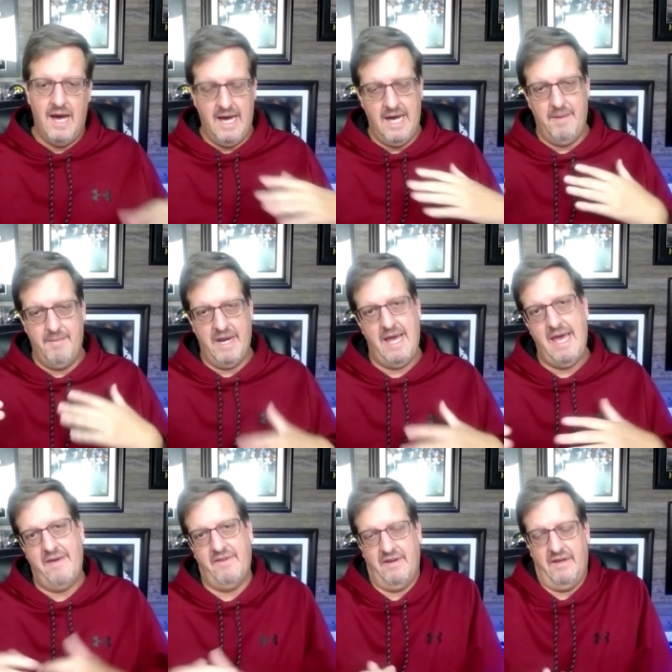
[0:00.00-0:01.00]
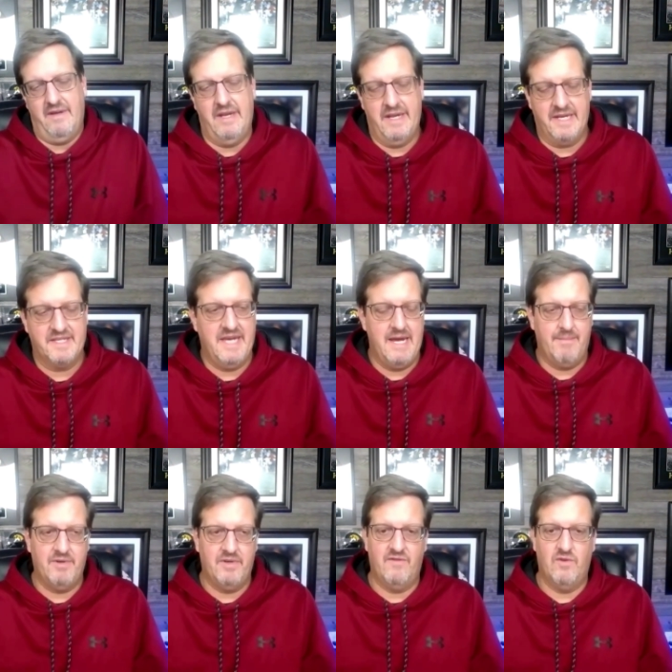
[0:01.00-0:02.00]
Um, and I have a, an
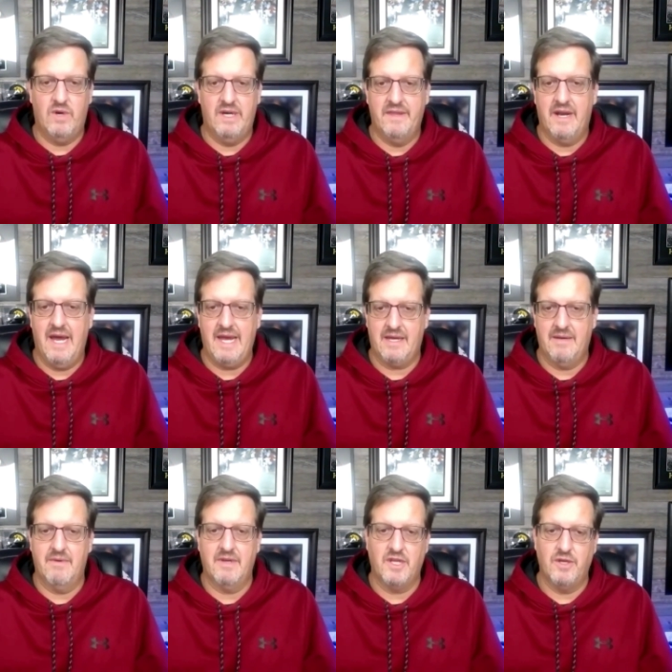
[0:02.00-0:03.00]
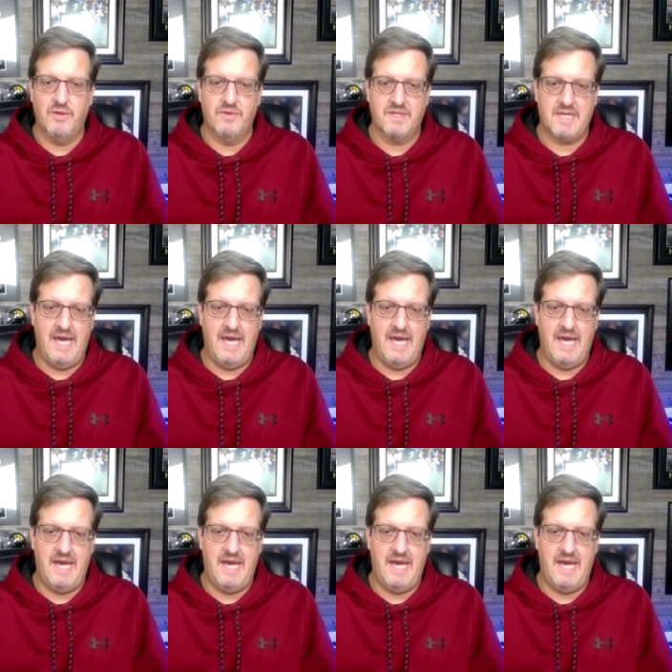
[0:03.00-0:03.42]
example of one that I can use.